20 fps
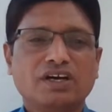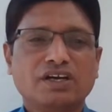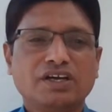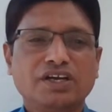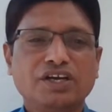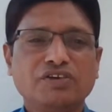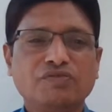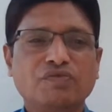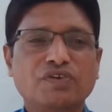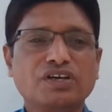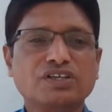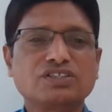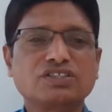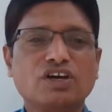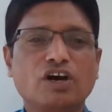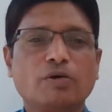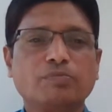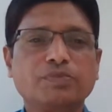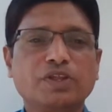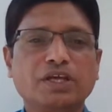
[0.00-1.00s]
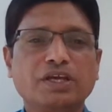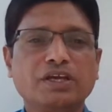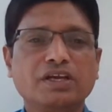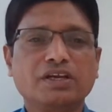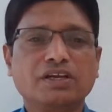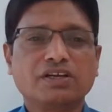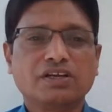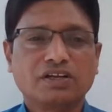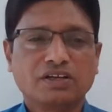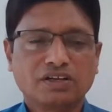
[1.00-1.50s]
inverse of the
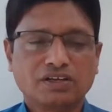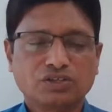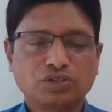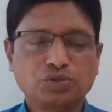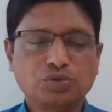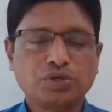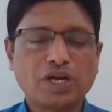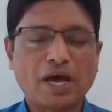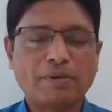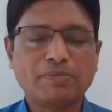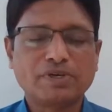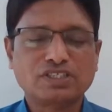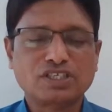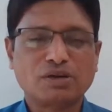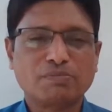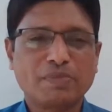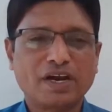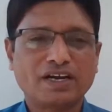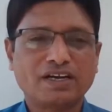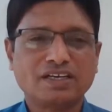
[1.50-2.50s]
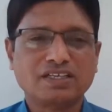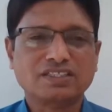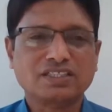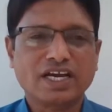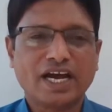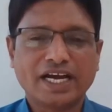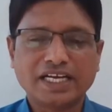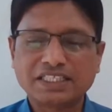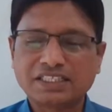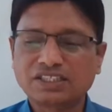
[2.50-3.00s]
two-dimensional matrix
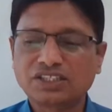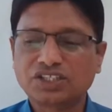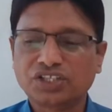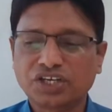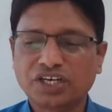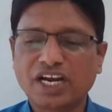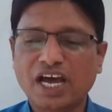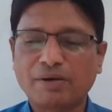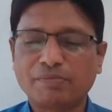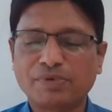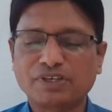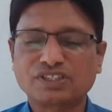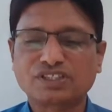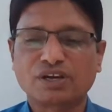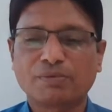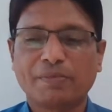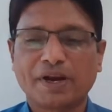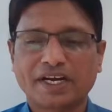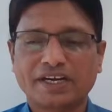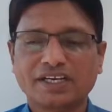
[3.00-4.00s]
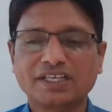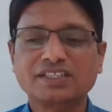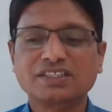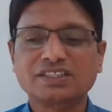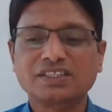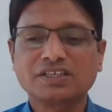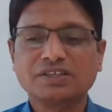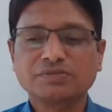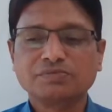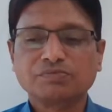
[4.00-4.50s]
and three-dimensional matrix.
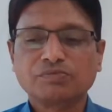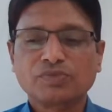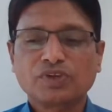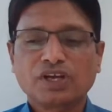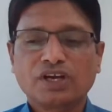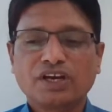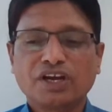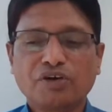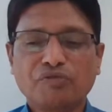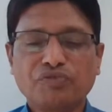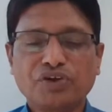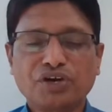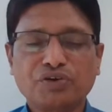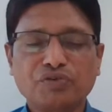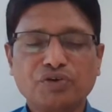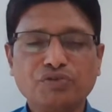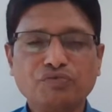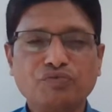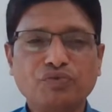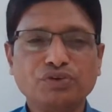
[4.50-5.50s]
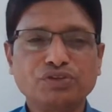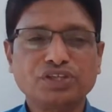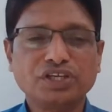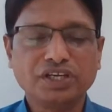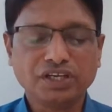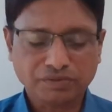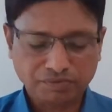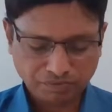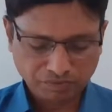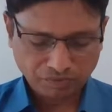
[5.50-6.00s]
Now we are going for
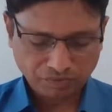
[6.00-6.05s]
the